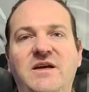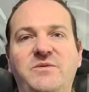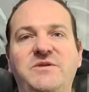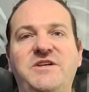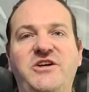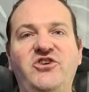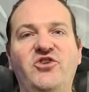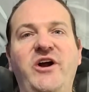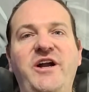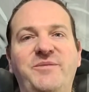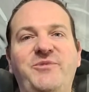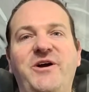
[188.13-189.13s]
It was a
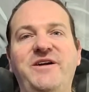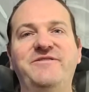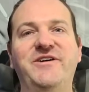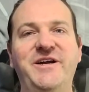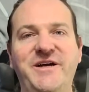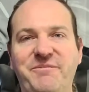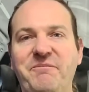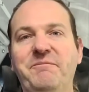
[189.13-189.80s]
great upgrade for him.